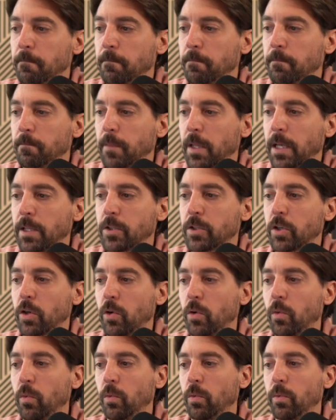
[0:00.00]
And
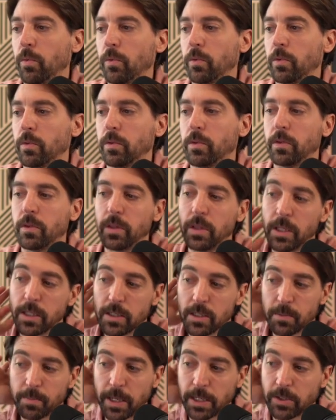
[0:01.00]
so this
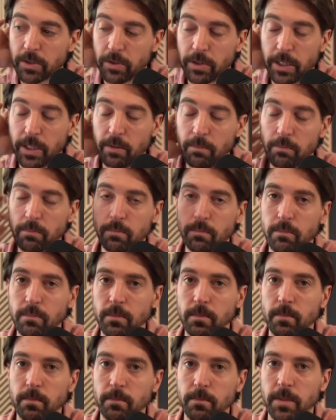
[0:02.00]
is basically
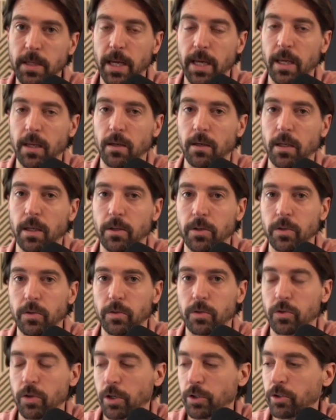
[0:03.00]
taken into
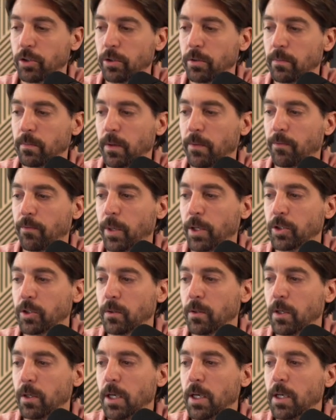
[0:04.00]
structured information.
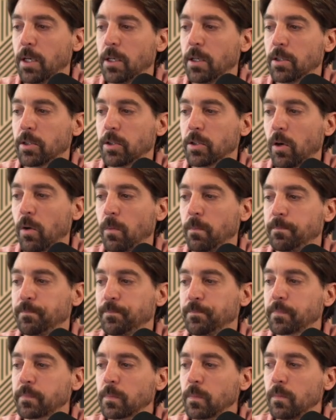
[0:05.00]
So
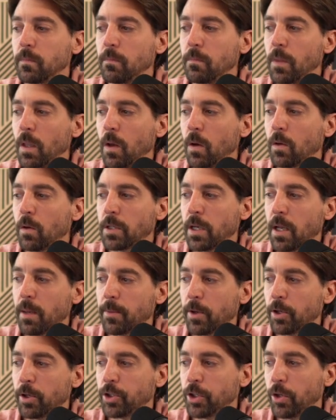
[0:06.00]
today I'm
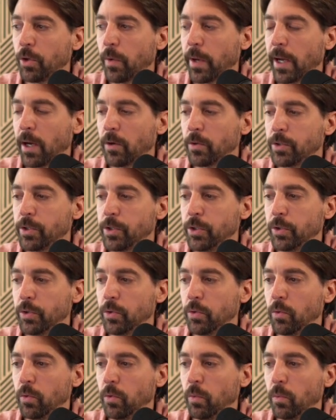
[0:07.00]
going to show you how
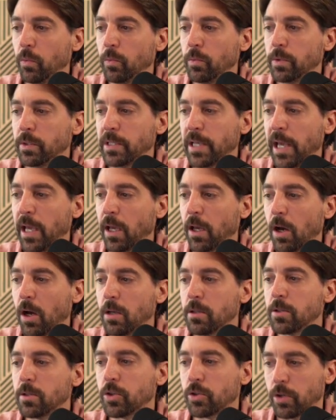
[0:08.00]
to take
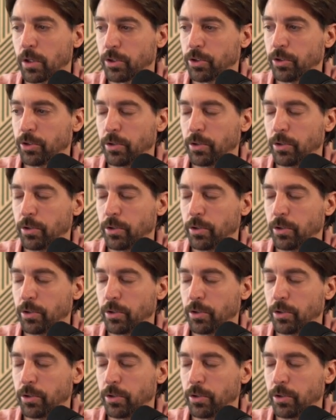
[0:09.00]
unstructured